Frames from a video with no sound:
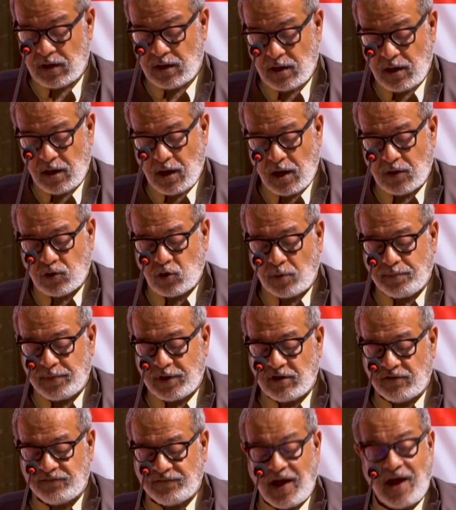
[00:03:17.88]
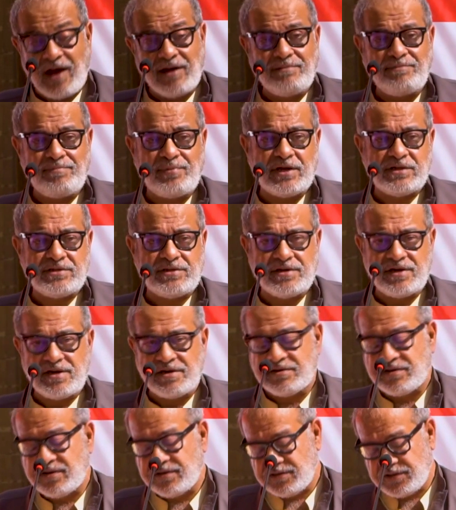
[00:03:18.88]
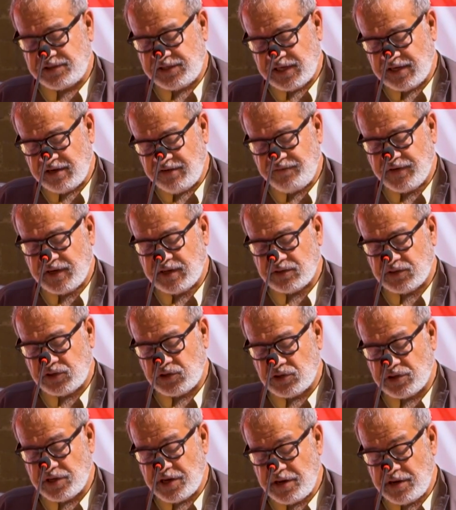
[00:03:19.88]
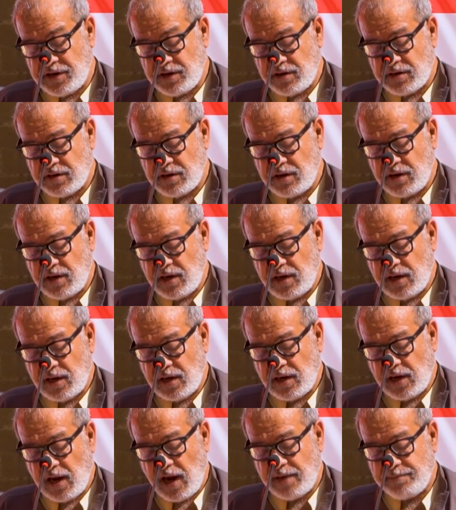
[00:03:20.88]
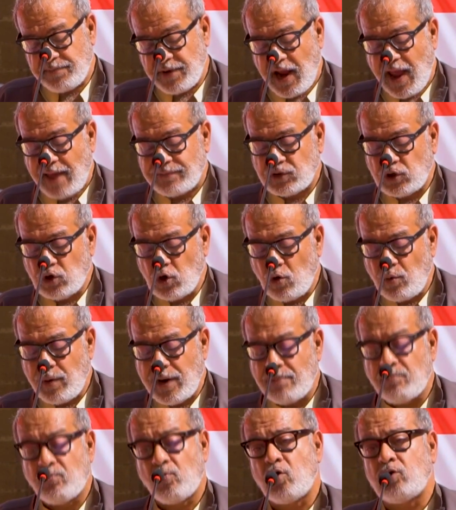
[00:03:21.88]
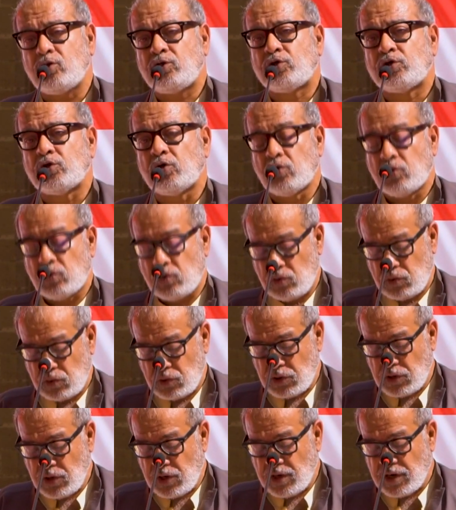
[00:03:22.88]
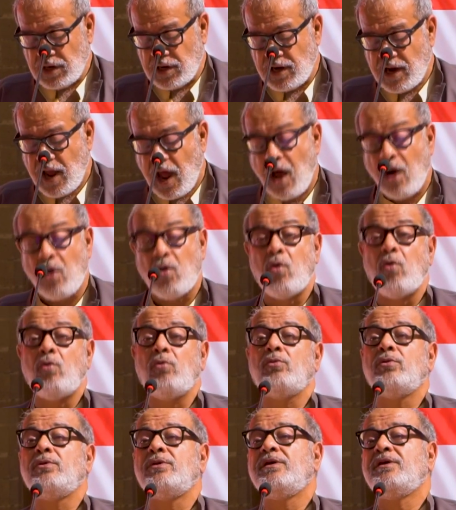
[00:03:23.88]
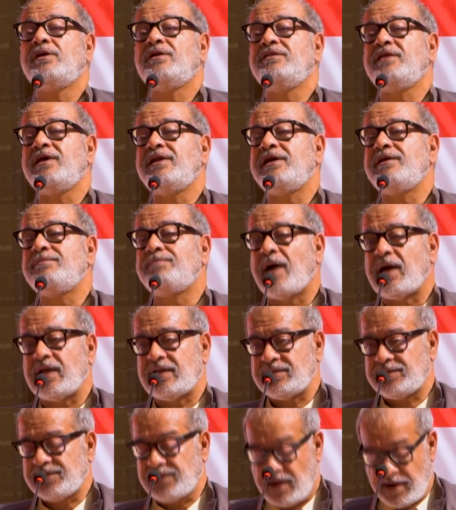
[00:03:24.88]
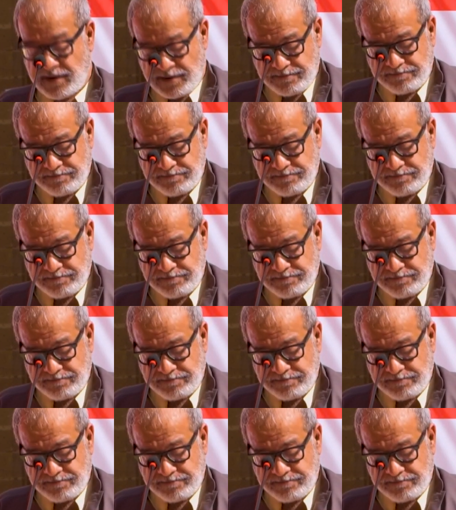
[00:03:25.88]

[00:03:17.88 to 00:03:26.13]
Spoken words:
a topic of unprecedented significance today, and perhaps nowhere more so now than in Pakistan,